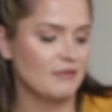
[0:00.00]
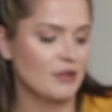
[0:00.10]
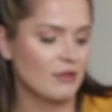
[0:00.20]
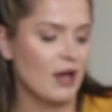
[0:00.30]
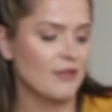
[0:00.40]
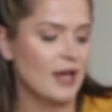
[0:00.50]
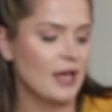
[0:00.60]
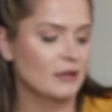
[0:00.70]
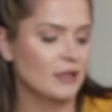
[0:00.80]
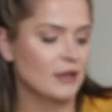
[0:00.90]
If you thought
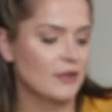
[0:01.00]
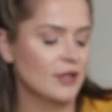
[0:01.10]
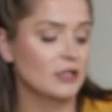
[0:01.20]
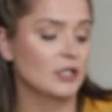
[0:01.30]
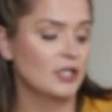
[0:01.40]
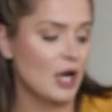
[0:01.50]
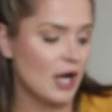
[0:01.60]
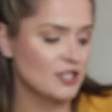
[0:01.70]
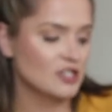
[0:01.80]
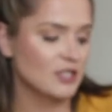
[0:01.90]
that the
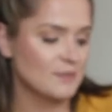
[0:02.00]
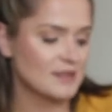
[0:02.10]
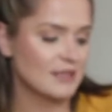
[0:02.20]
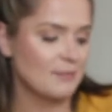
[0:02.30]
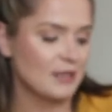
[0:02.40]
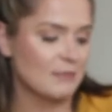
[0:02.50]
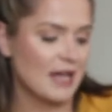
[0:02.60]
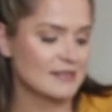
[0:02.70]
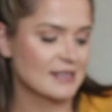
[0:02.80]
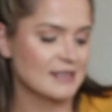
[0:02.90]
Laneige Lip Sleeping
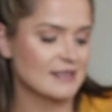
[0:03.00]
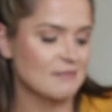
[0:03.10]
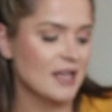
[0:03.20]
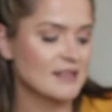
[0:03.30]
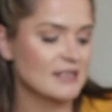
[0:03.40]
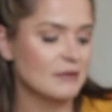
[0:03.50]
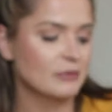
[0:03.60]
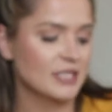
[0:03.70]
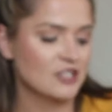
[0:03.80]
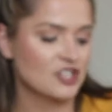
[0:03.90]
Mask is amazing,
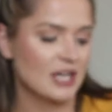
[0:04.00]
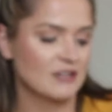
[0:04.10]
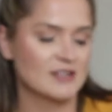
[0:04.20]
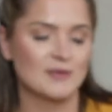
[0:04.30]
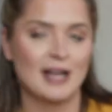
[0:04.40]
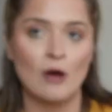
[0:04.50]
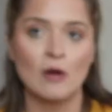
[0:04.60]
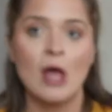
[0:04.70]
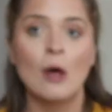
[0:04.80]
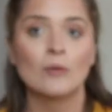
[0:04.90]
please check this one out,